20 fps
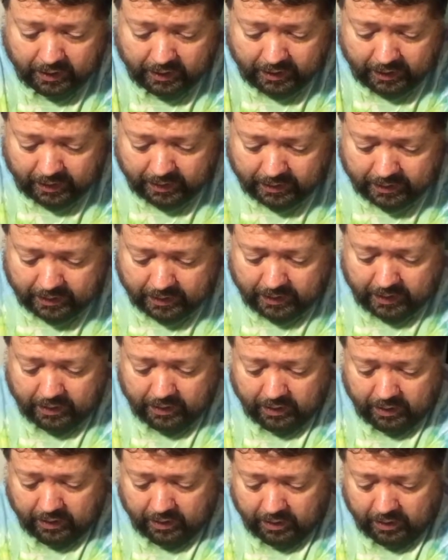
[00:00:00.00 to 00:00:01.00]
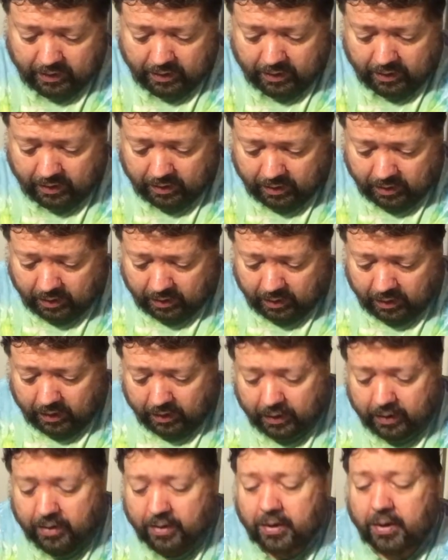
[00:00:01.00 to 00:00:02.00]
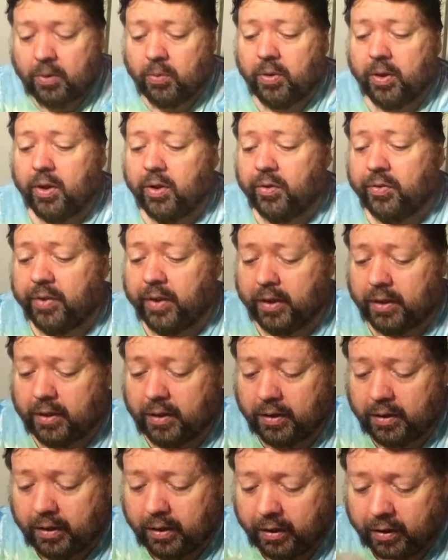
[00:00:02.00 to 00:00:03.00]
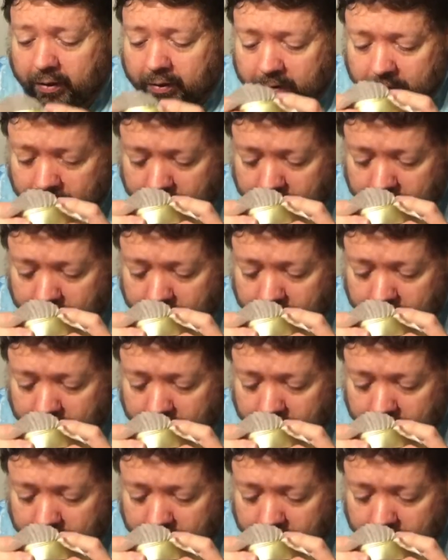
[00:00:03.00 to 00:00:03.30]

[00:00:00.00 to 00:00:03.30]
disc. Let's see what else I can get.